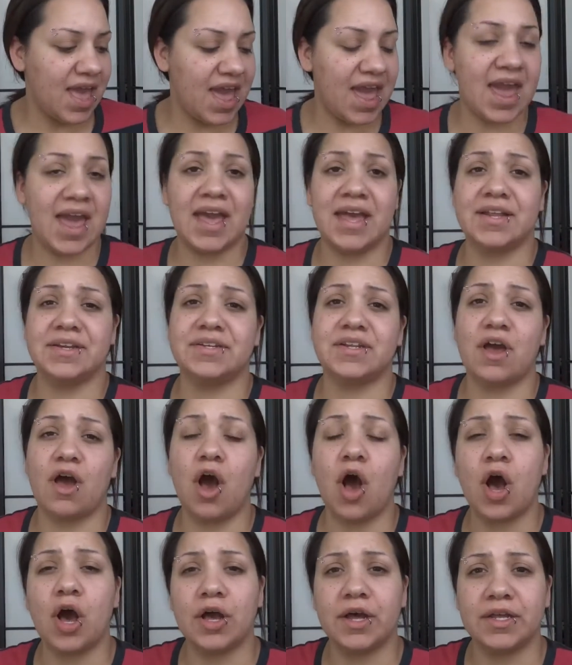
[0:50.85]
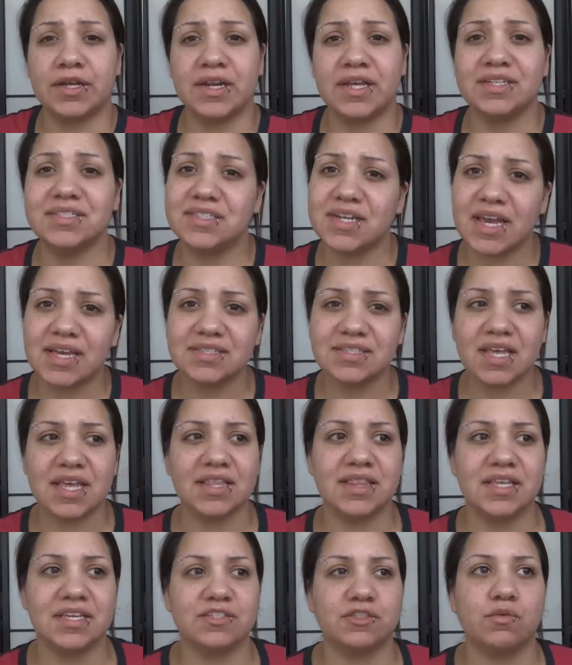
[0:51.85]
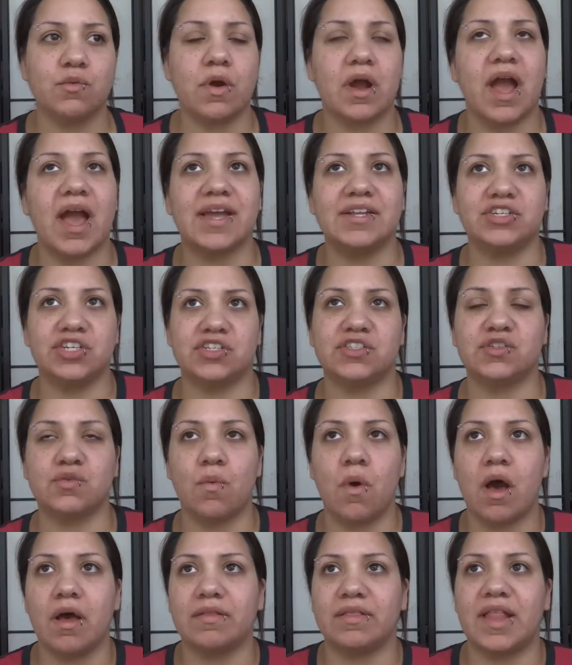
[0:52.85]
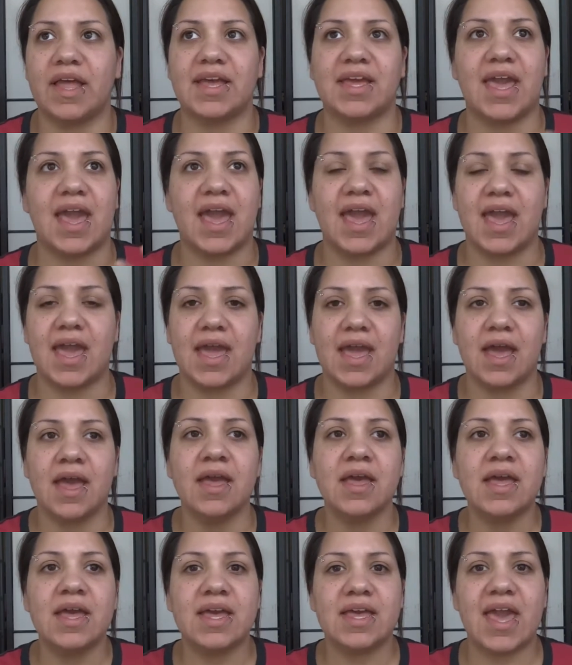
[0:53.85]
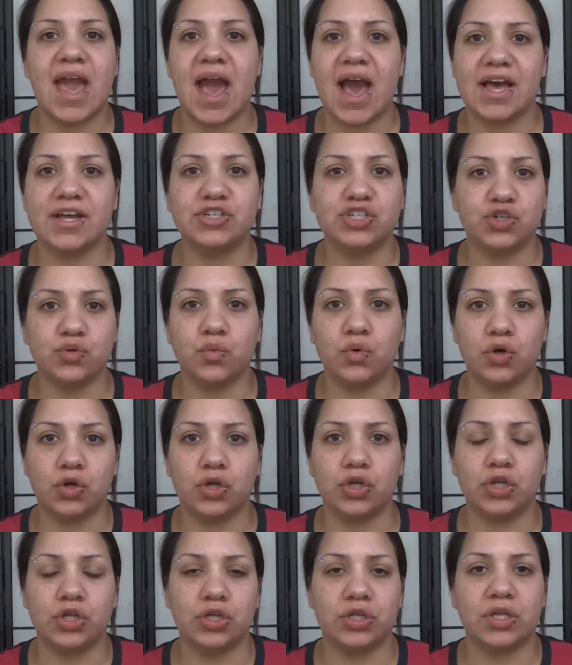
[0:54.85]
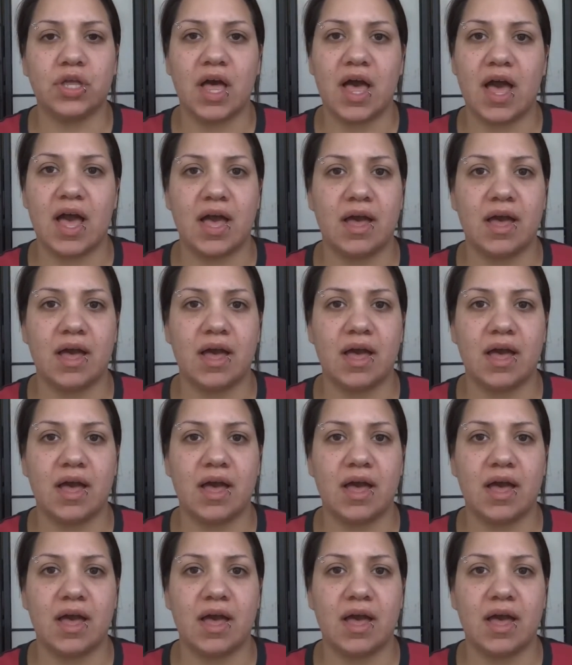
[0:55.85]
And on days like this where I just want like a casual,